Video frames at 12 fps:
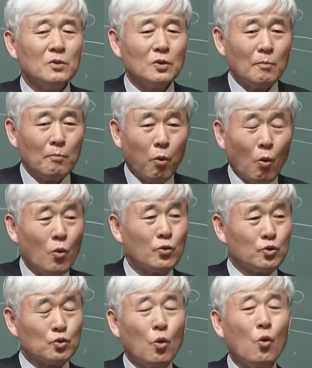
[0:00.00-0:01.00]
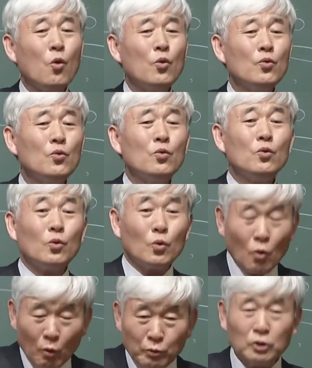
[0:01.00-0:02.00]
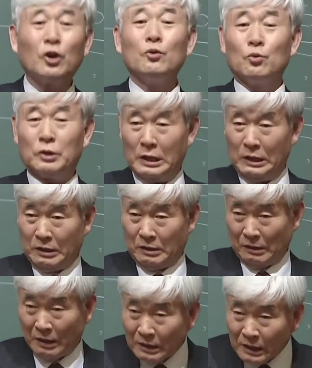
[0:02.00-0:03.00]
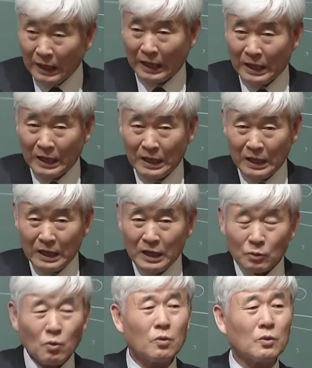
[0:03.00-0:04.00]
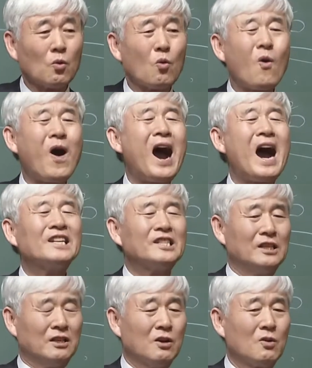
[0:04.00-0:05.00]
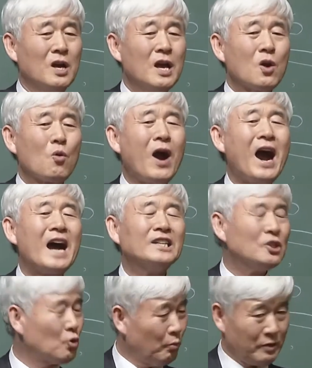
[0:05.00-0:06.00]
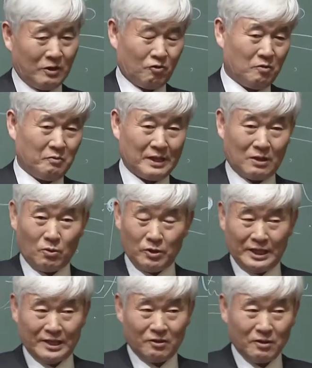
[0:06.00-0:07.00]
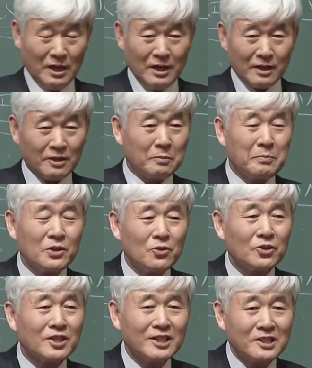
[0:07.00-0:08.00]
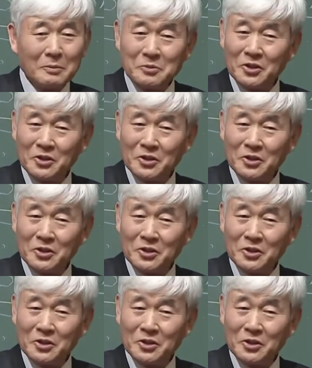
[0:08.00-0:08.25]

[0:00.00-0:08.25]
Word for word: Instead, it is from the act of buying or showing off the product, which is known as conspicuous consumption.